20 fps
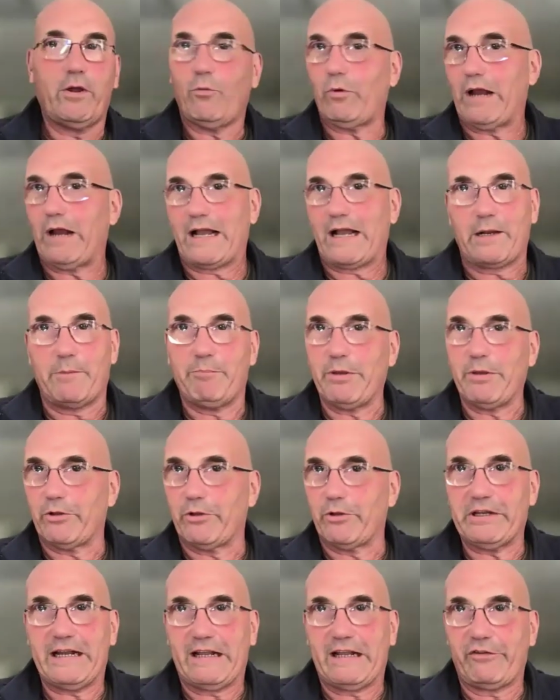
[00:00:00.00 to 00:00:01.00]
We're not going to
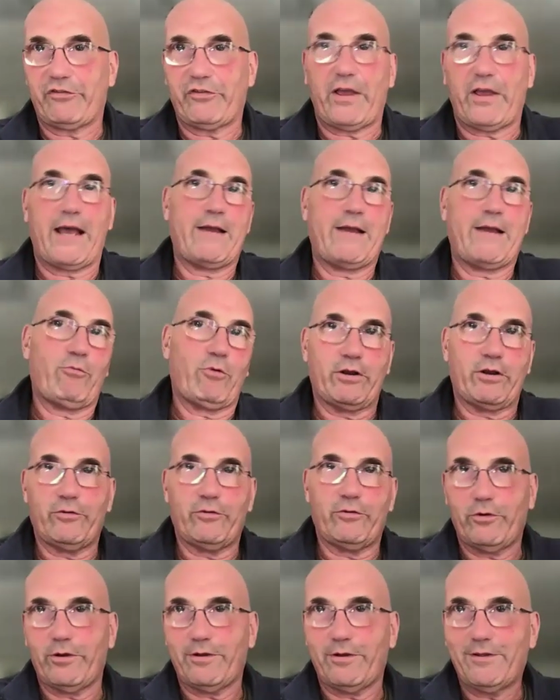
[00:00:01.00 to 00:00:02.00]
build it on site. We're going to
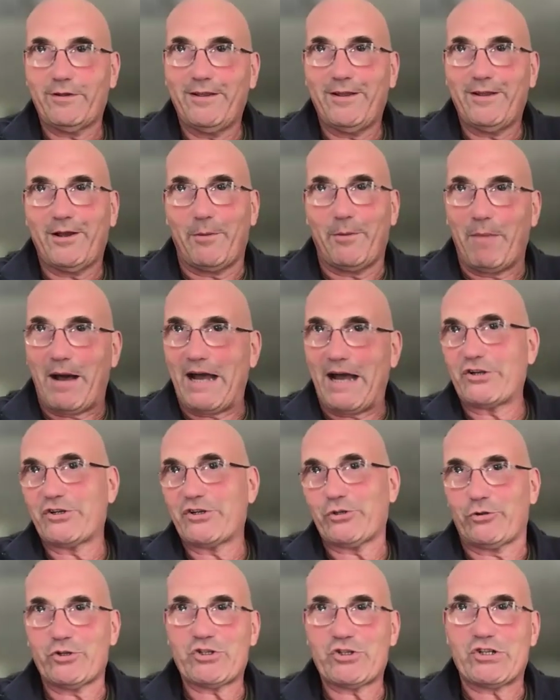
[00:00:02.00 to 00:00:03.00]
do a
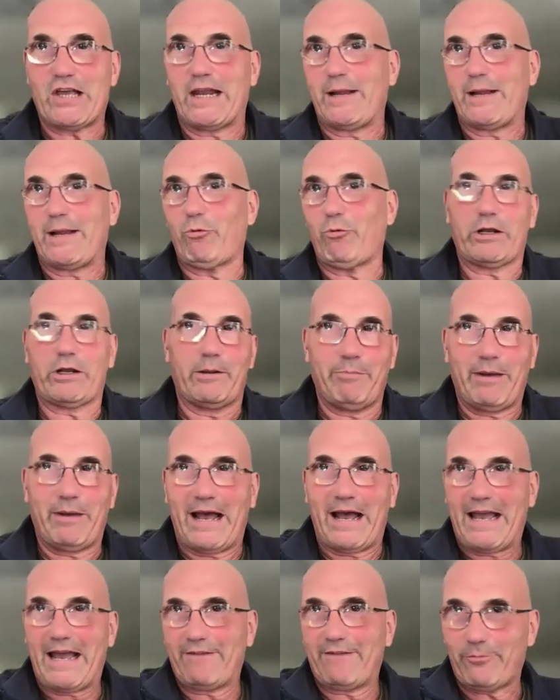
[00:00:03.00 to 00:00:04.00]
modular setup. We're going to
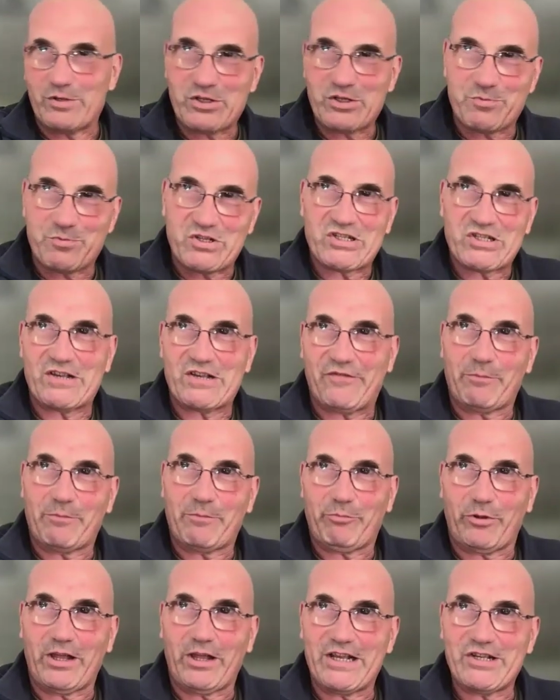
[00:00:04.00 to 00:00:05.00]
buy it from a specific
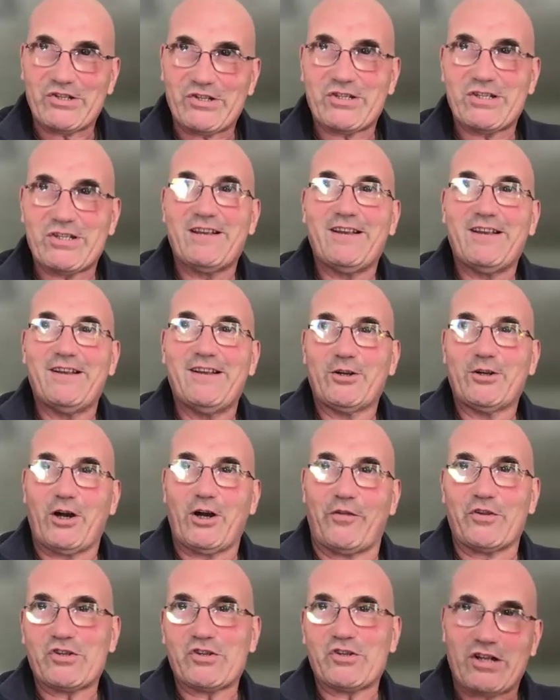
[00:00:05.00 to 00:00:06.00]
place
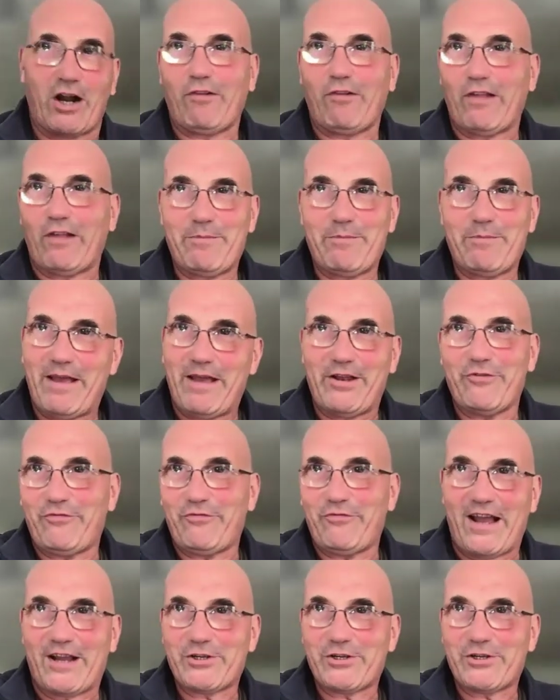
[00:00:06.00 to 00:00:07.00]
called the Starlight
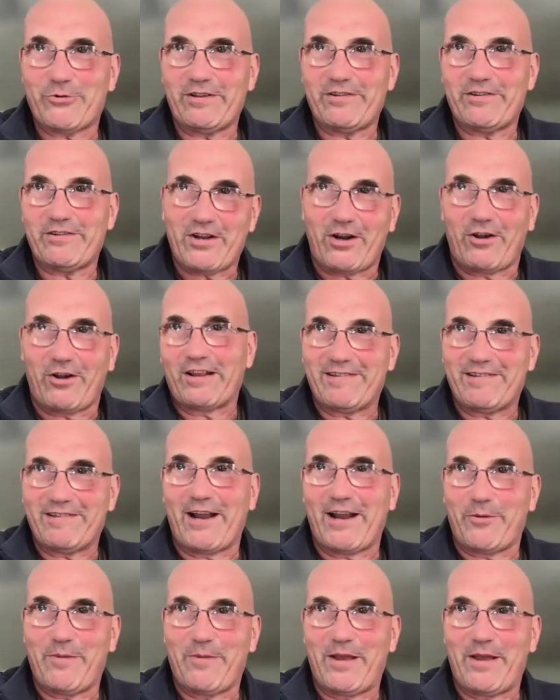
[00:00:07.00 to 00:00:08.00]

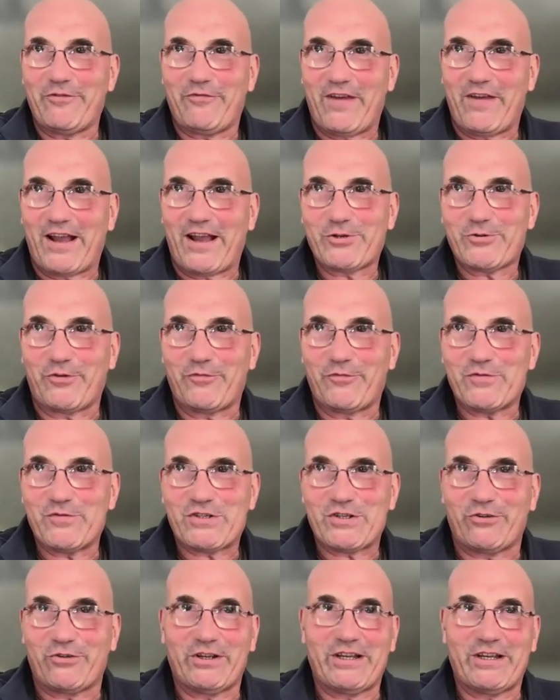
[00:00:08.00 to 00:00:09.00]
Diner Manufacturing
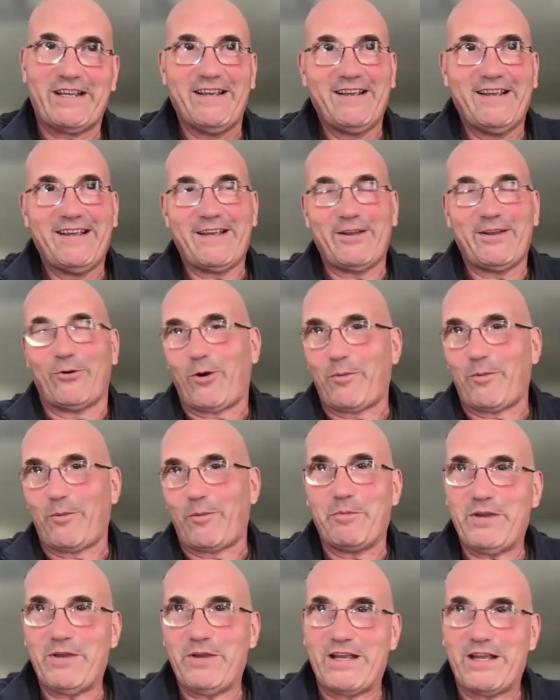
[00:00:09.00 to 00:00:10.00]
Facility in
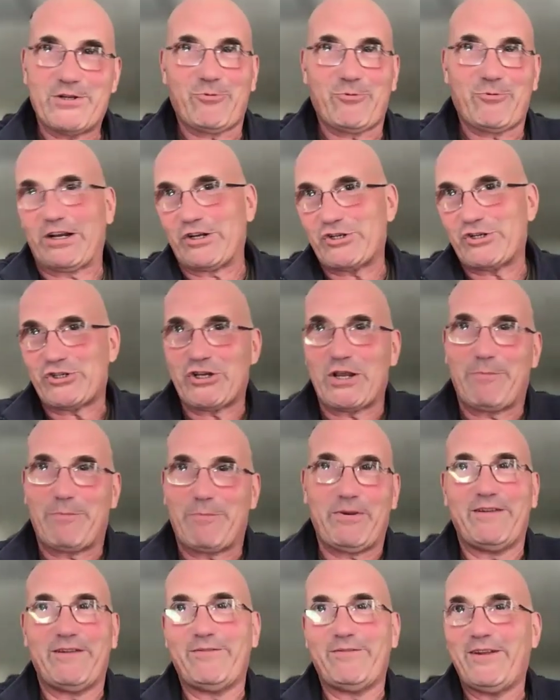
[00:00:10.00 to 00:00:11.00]
Ormond Beach. We're going to ship
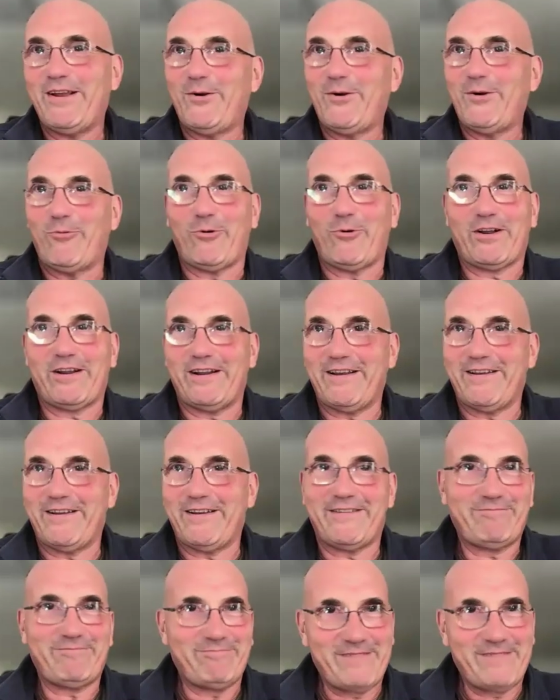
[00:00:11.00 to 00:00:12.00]
it. We're going
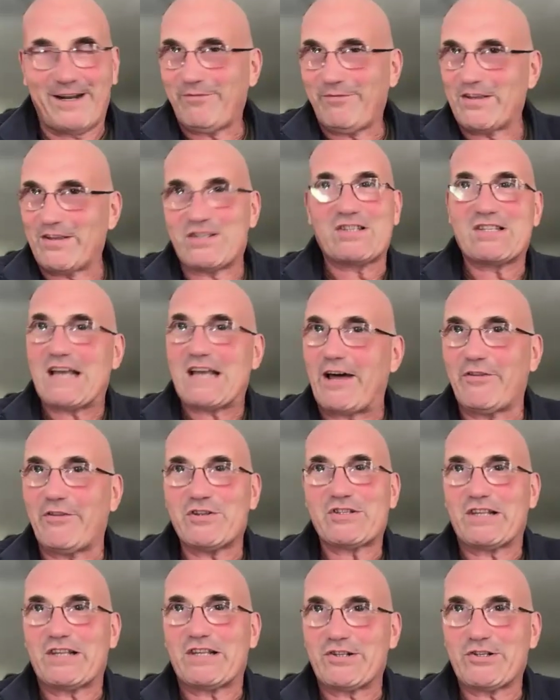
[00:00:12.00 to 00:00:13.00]
to, this is how
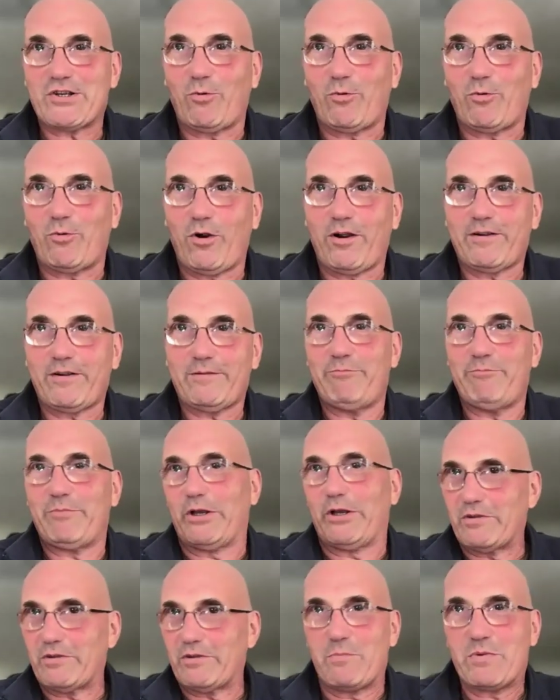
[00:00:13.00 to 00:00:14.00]
this thing's going to work.
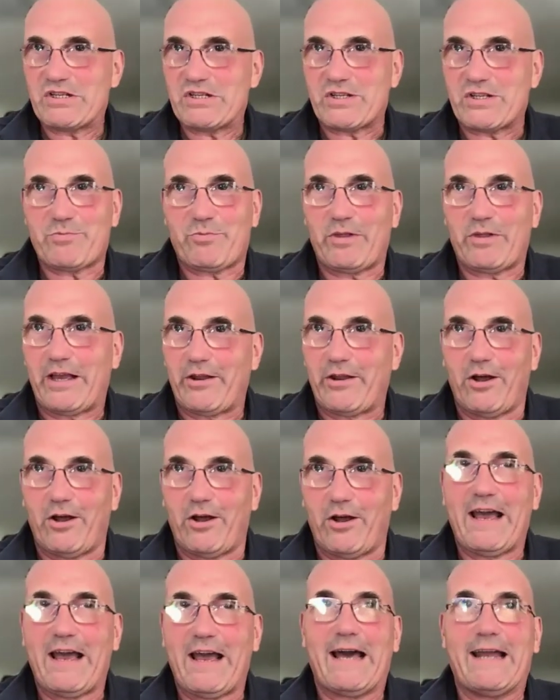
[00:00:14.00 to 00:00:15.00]
Built a business plan, all
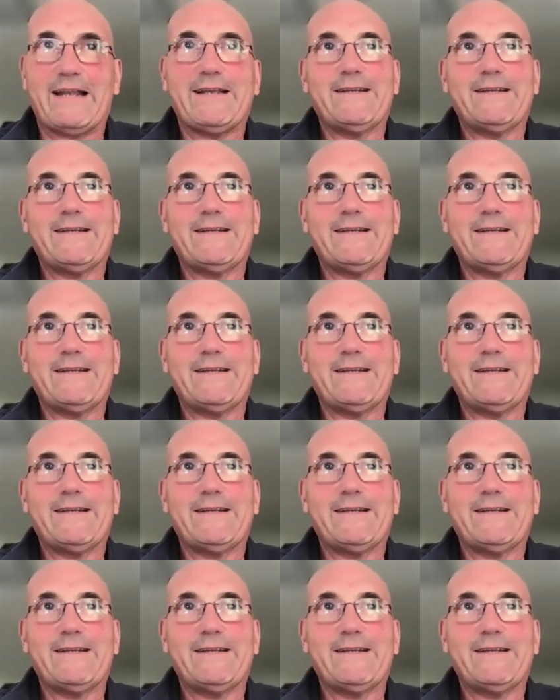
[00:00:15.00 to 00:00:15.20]
that.